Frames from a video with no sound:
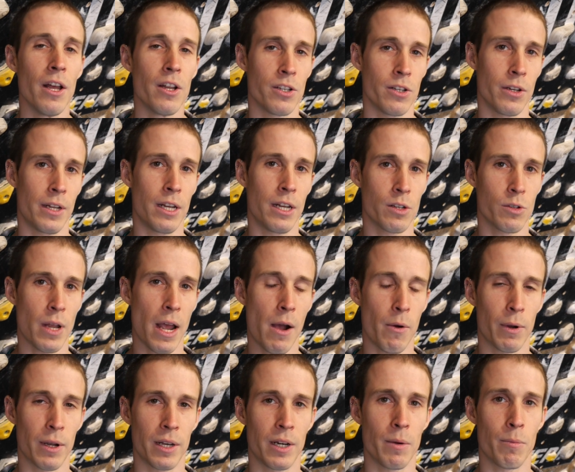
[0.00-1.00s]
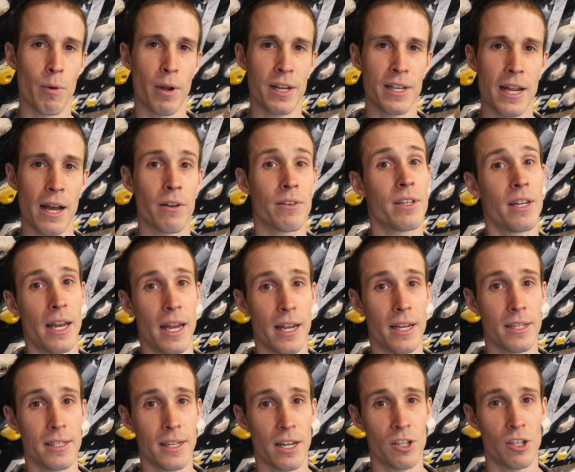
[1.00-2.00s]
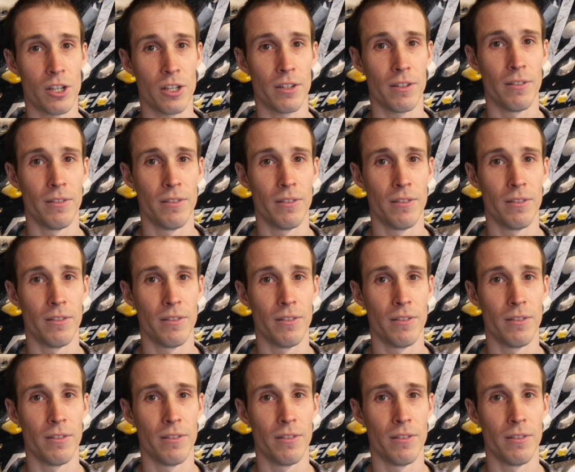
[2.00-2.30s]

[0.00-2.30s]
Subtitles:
So here's how we're going to break down today's session.